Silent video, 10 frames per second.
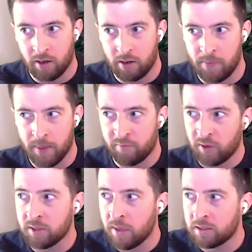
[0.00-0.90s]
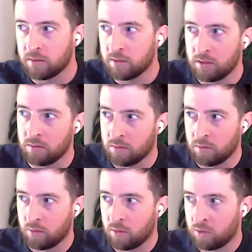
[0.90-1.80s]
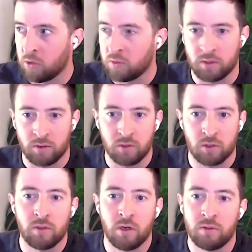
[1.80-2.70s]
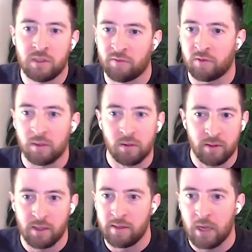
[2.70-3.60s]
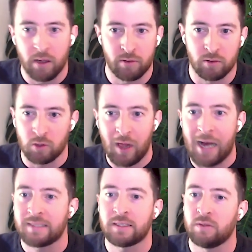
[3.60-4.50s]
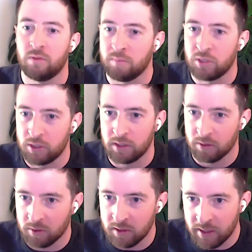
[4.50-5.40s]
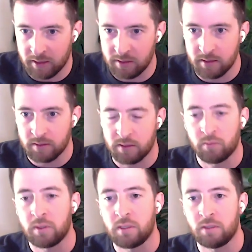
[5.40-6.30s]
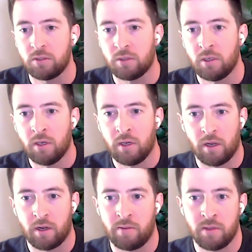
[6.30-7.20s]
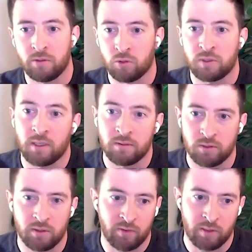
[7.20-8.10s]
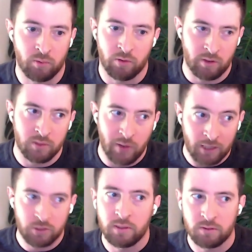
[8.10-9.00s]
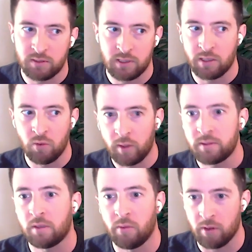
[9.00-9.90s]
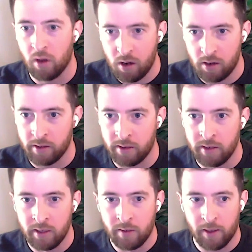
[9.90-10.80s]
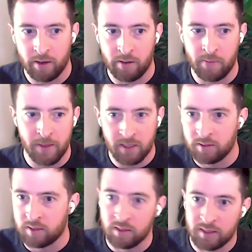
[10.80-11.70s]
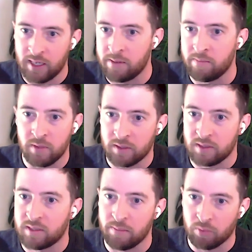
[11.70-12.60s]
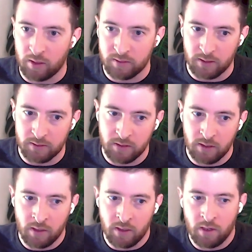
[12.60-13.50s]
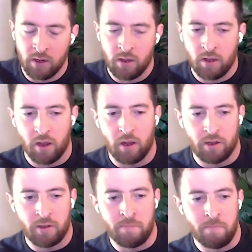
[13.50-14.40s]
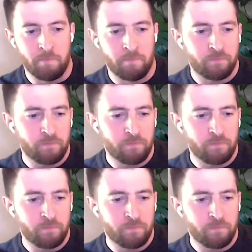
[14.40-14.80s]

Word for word: um, fundamentally, those those are no different than the other classical machine learning techniques that we teach uh, in the Georgetown Certificate Program. So actually understanding what's going on um, is the same. It's the same process. Um,